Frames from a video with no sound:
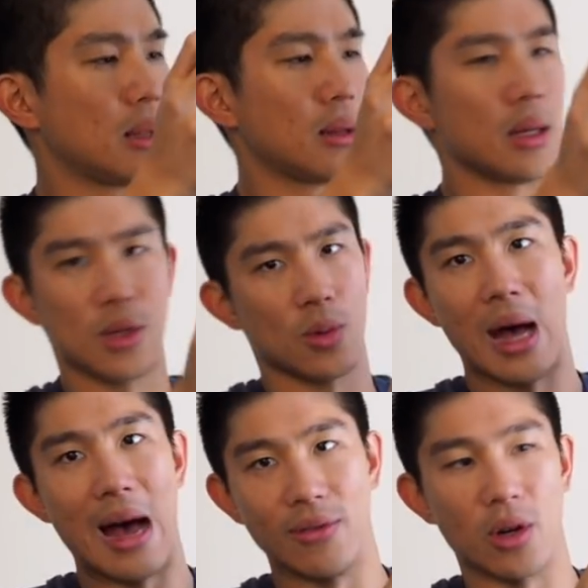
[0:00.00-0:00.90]
This will
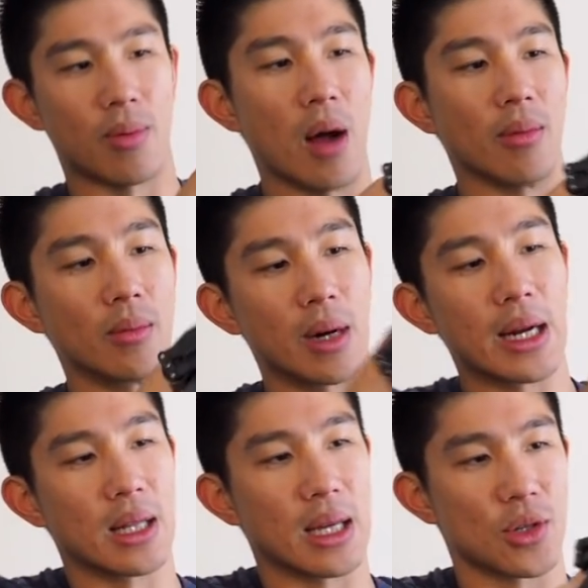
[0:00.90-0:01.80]
have no problem,
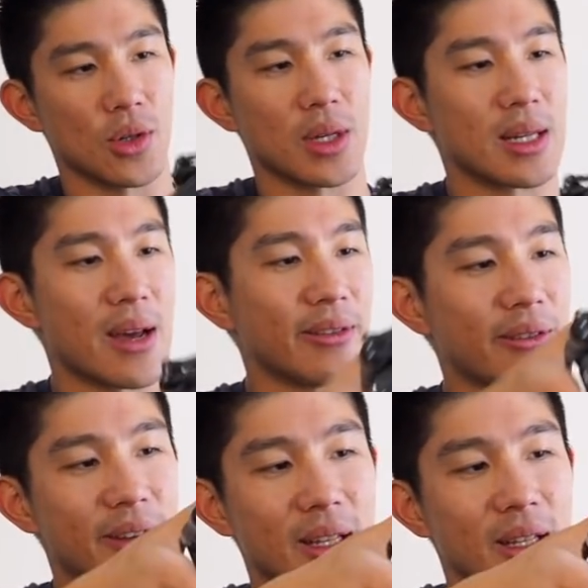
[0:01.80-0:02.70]
right? Like, so you can definitely
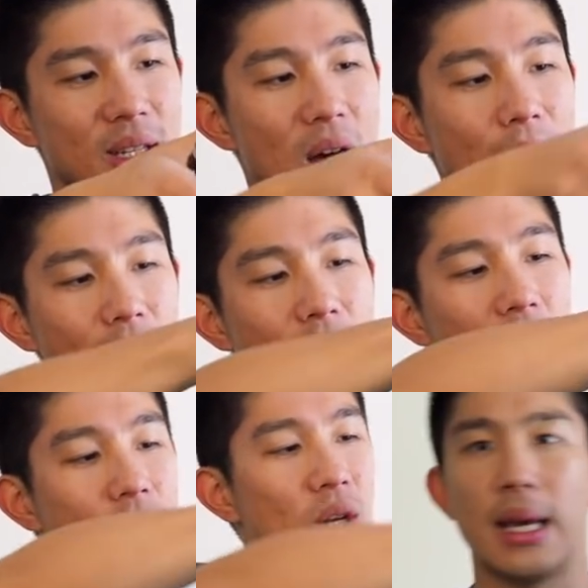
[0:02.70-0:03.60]
fit it in the top
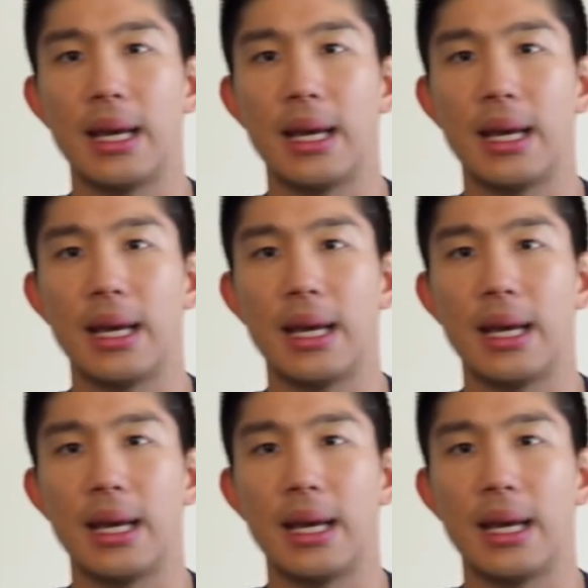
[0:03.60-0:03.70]
compartment.